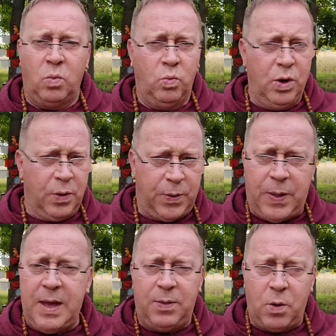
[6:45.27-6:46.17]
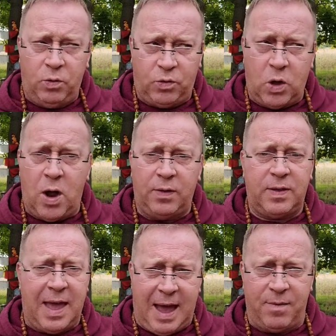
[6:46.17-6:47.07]
we'll think those thoughts
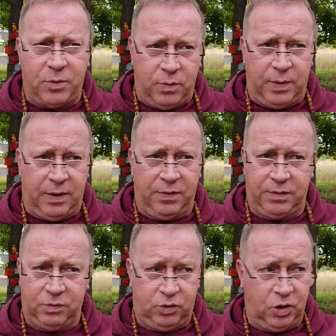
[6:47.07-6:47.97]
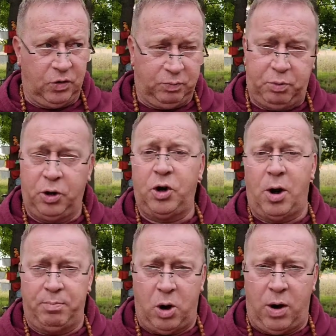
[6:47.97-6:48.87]
after this. Just put it
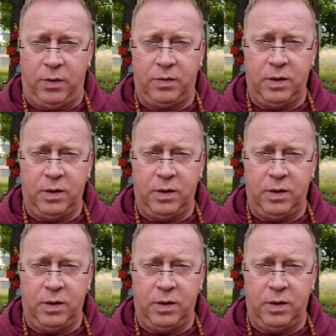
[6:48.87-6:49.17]
on pause.